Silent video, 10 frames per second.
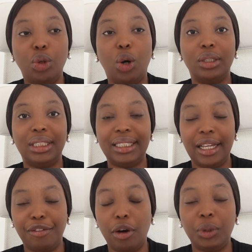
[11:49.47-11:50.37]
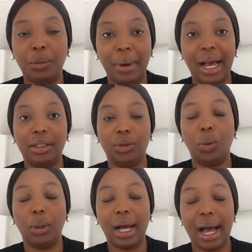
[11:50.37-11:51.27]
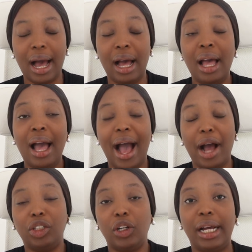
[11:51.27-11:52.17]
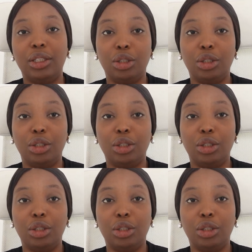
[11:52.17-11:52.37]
or save up to buy his own car outright,